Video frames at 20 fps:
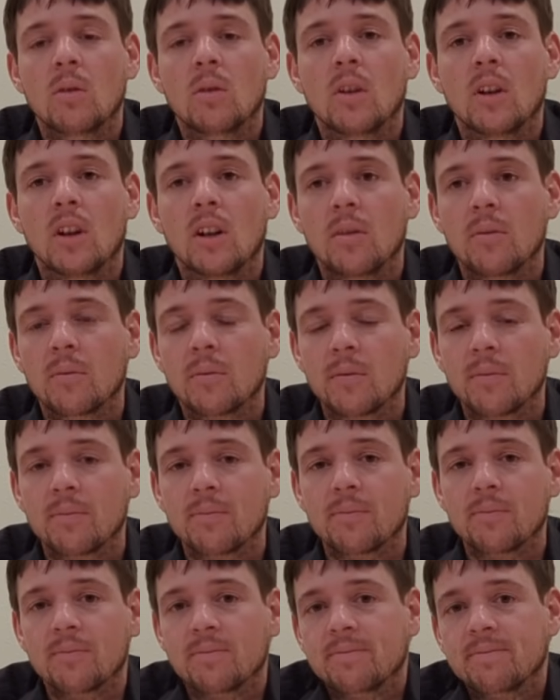
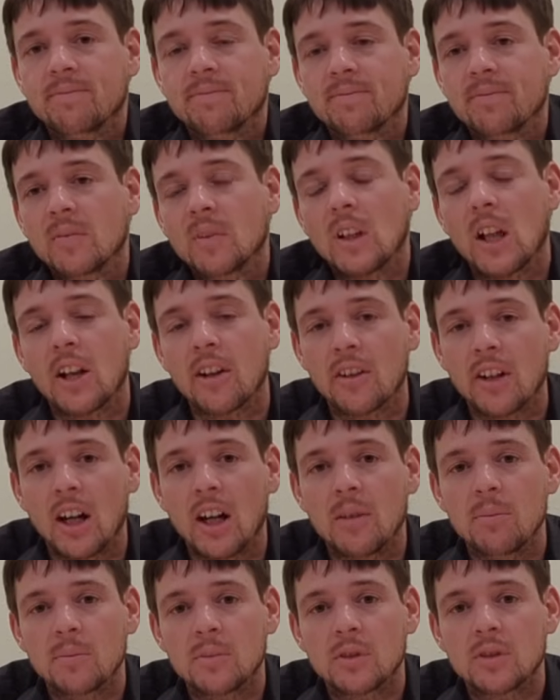a lot of
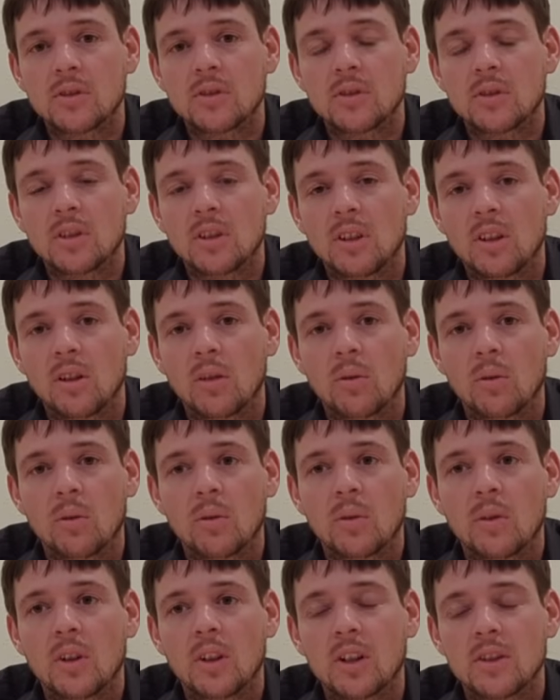times, you know,
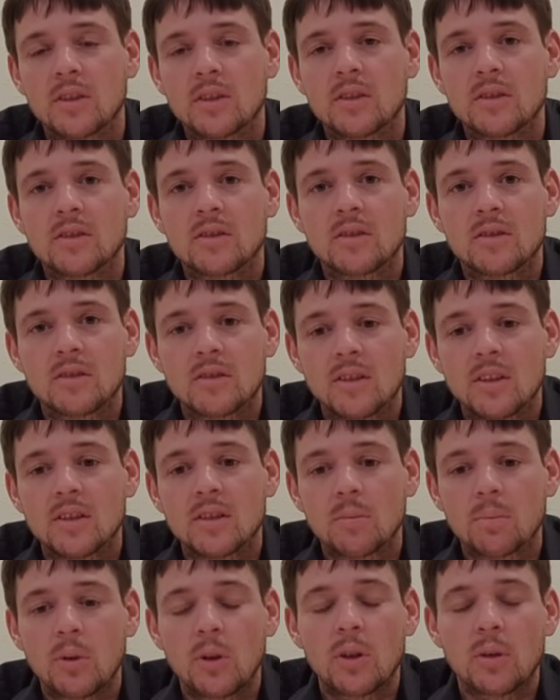it's
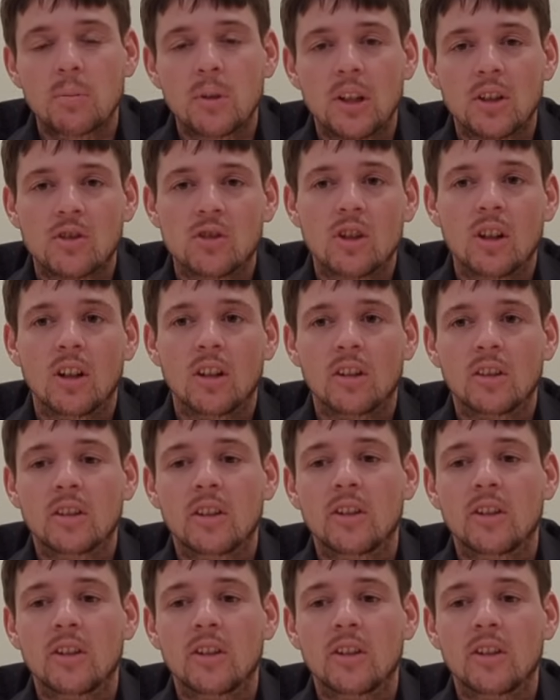a pretty big chunk.